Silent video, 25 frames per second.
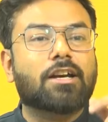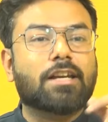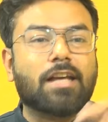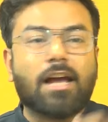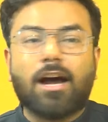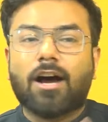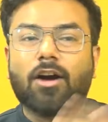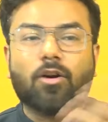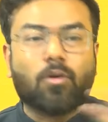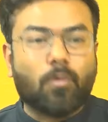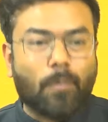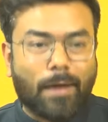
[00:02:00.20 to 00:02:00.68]

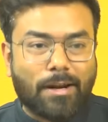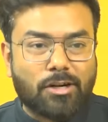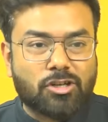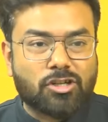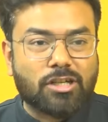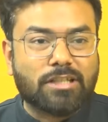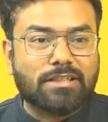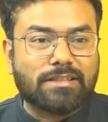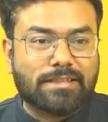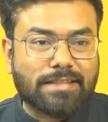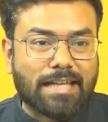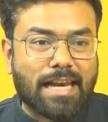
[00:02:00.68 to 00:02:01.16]
ya
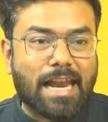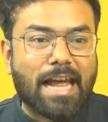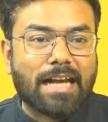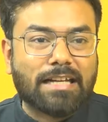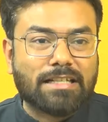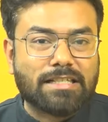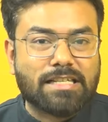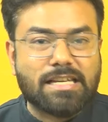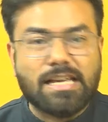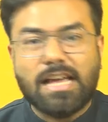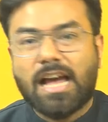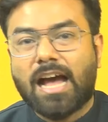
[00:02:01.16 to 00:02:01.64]
question
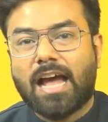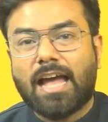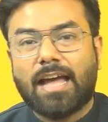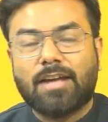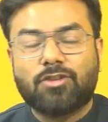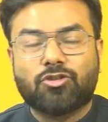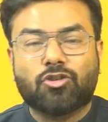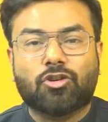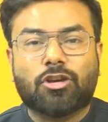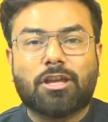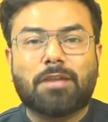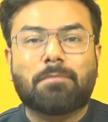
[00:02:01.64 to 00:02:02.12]
select kiya hai
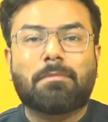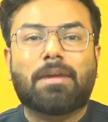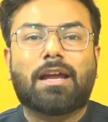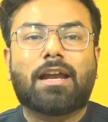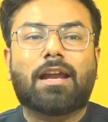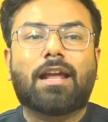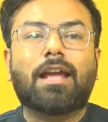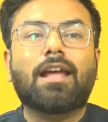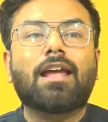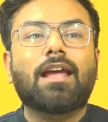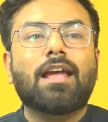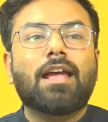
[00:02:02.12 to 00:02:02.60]
jo ki
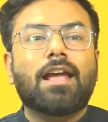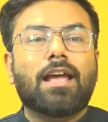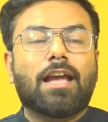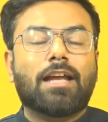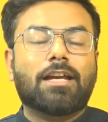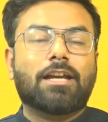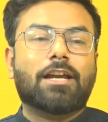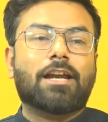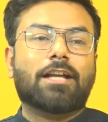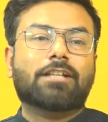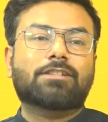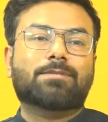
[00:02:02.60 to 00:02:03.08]
mere
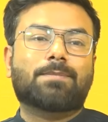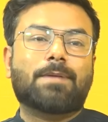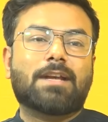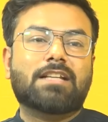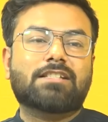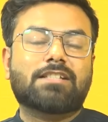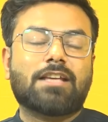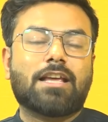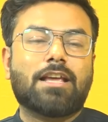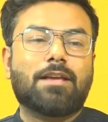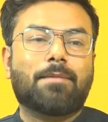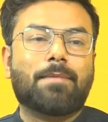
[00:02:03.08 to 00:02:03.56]
Indian
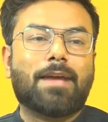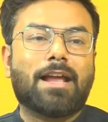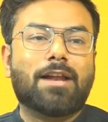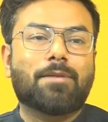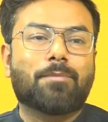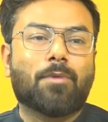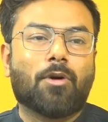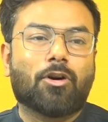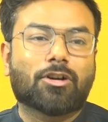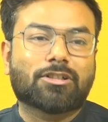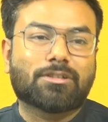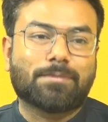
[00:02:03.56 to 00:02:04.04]
Express email
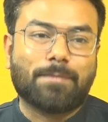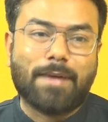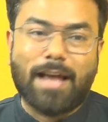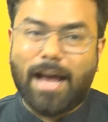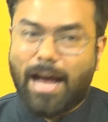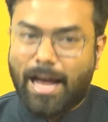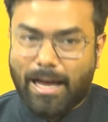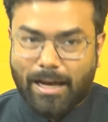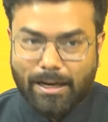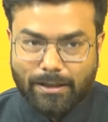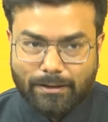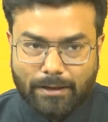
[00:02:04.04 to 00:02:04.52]
box mein
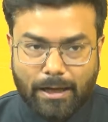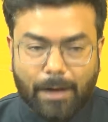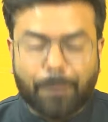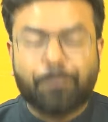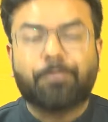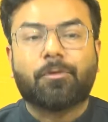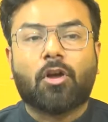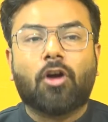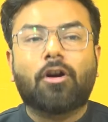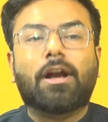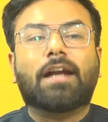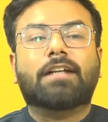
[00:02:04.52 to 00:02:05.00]
aaya tha.
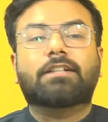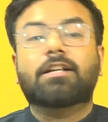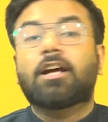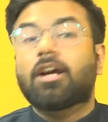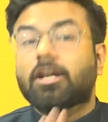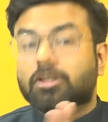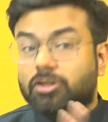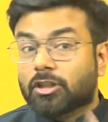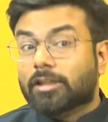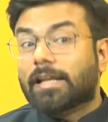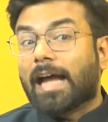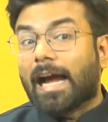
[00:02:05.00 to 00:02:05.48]
All right,
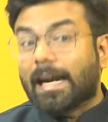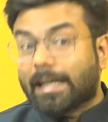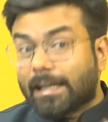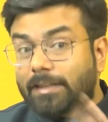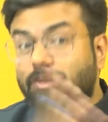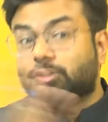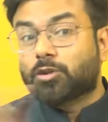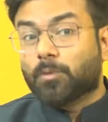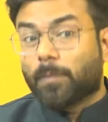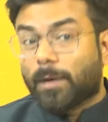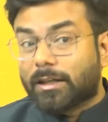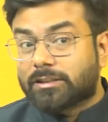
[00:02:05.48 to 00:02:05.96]
so that is
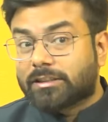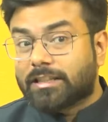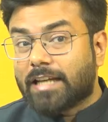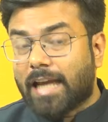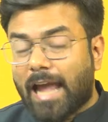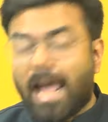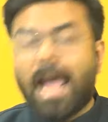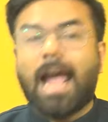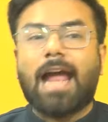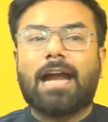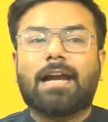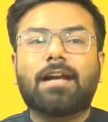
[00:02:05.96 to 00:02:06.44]
towards the
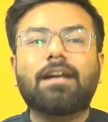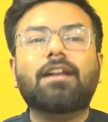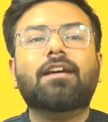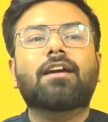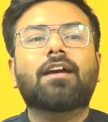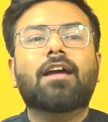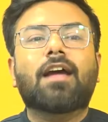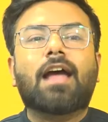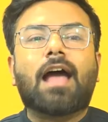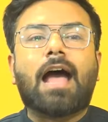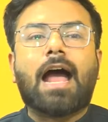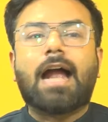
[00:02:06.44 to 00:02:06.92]
end.
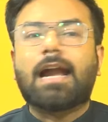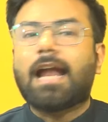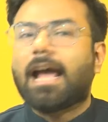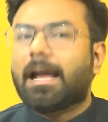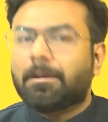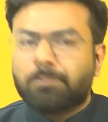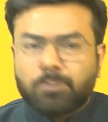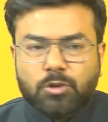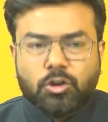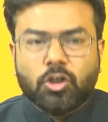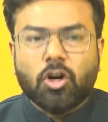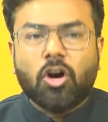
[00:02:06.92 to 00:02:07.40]
And
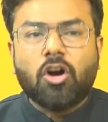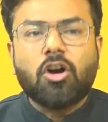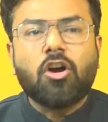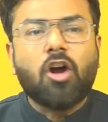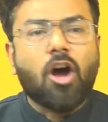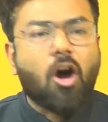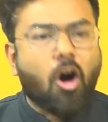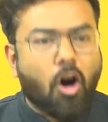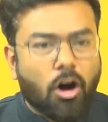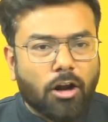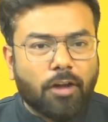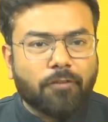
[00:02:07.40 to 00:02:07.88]
I'm sure
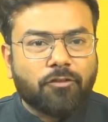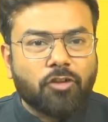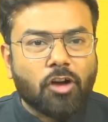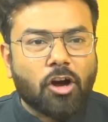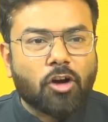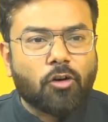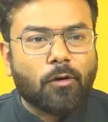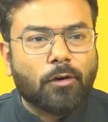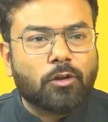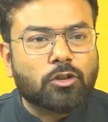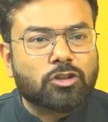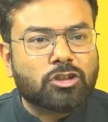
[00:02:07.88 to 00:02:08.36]
all of you are
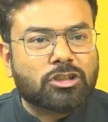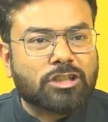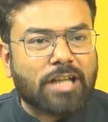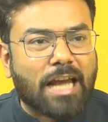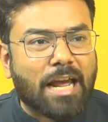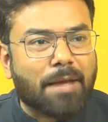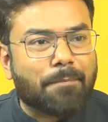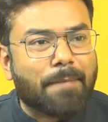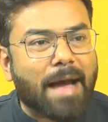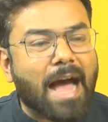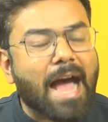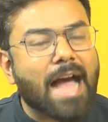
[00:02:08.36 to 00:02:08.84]
going to
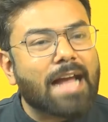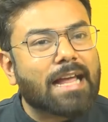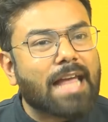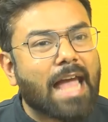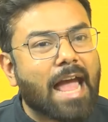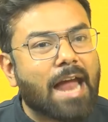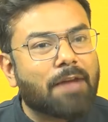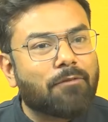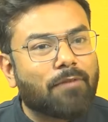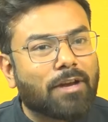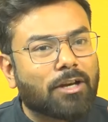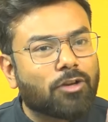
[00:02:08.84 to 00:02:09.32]
stay back.
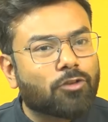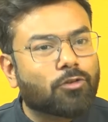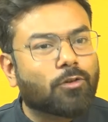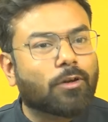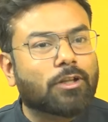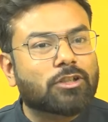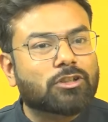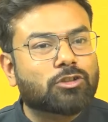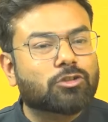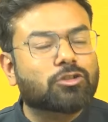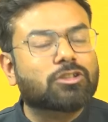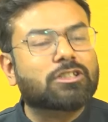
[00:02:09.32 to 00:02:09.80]
And when you're
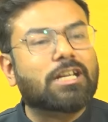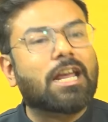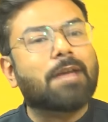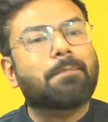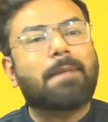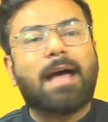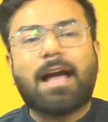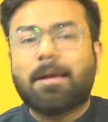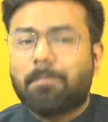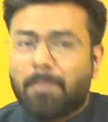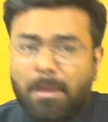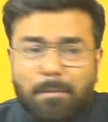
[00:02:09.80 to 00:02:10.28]
going to stay
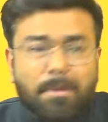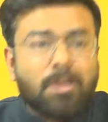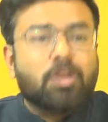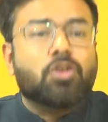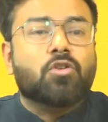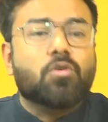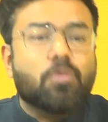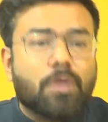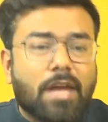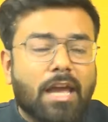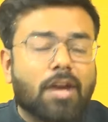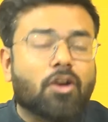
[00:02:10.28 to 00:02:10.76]
back, maybe
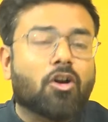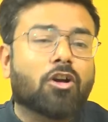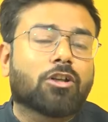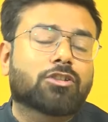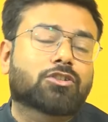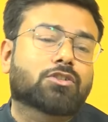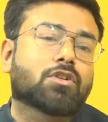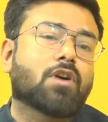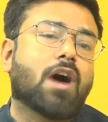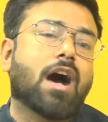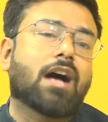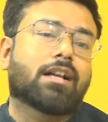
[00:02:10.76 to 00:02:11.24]
you can
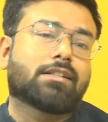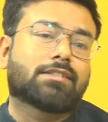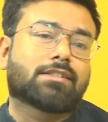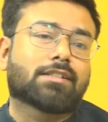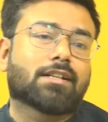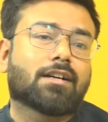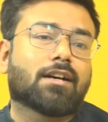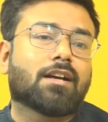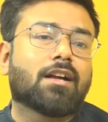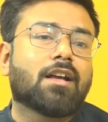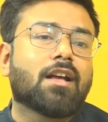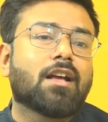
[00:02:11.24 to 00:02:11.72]
also
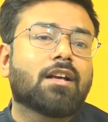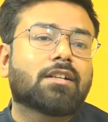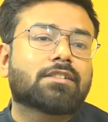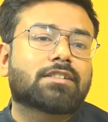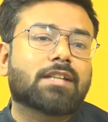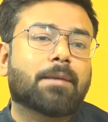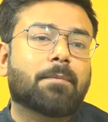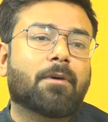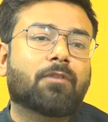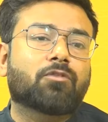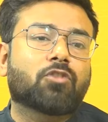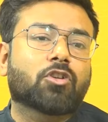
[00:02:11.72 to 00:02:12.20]
answer
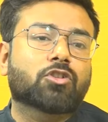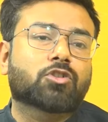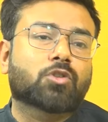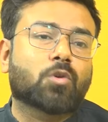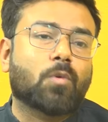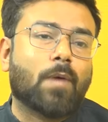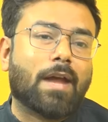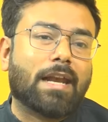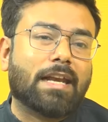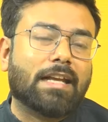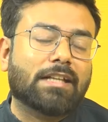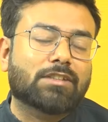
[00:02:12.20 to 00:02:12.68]
some of those
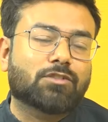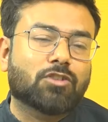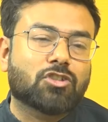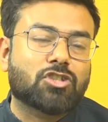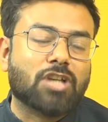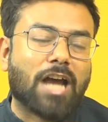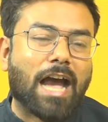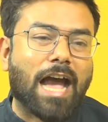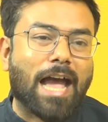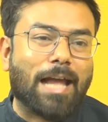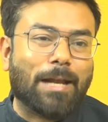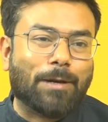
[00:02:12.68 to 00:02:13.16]
queries which
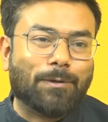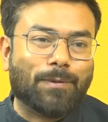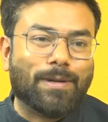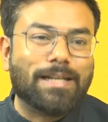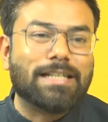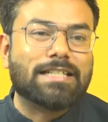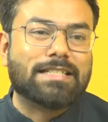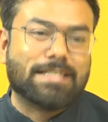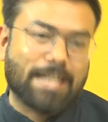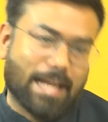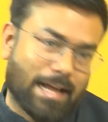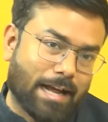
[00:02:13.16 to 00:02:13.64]
I will
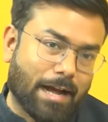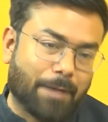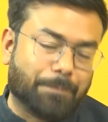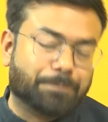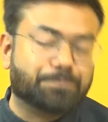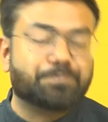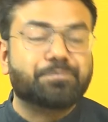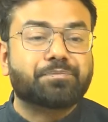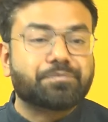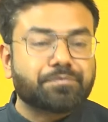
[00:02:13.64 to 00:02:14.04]
take up.